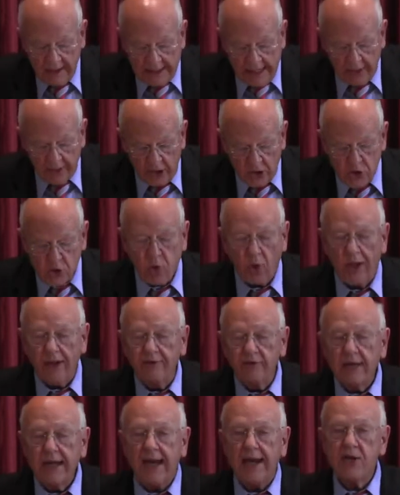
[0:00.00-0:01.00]
Now there's
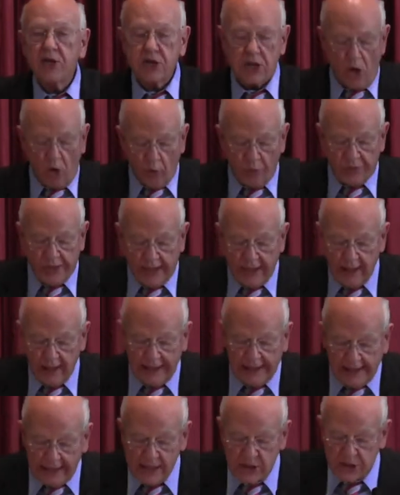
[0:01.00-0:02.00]
12 gates on the
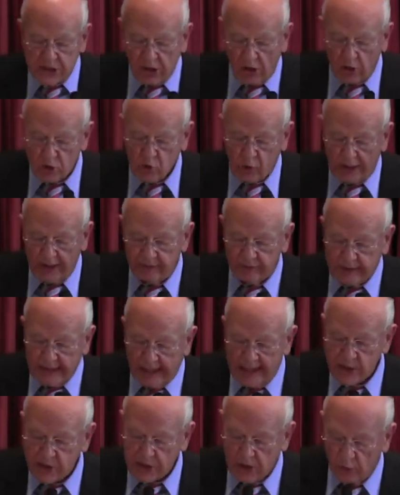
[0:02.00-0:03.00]
east, there are 12
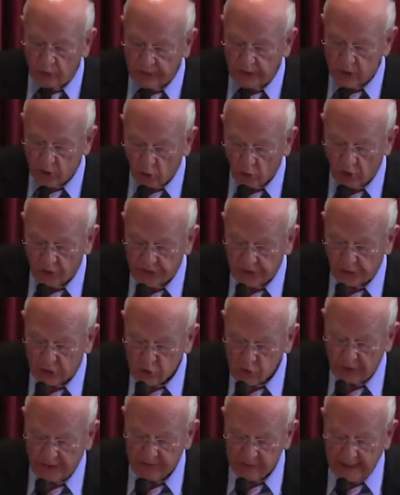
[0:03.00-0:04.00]
gates on the north,
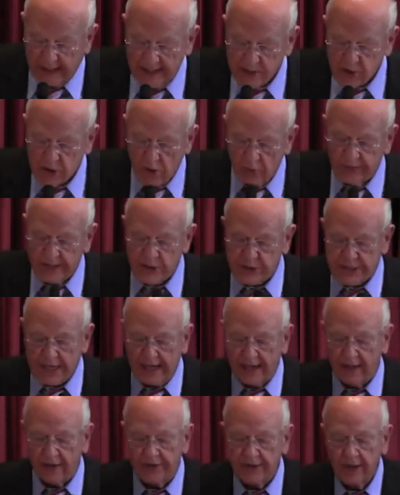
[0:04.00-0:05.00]
there are 12 gates on the
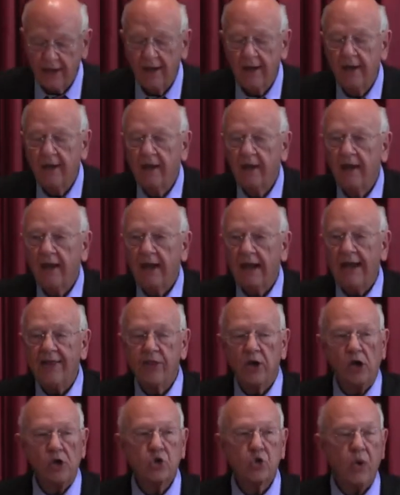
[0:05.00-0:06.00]
south,
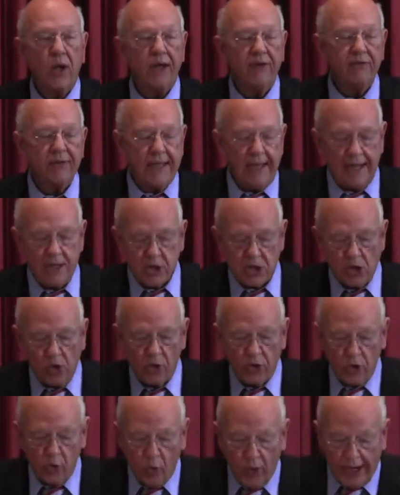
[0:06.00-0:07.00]
and there are 12 gates
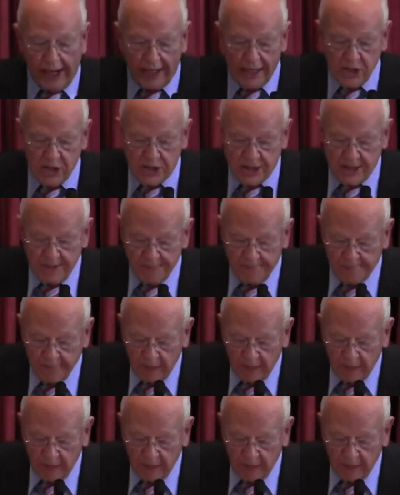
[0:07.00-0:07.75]
on the west.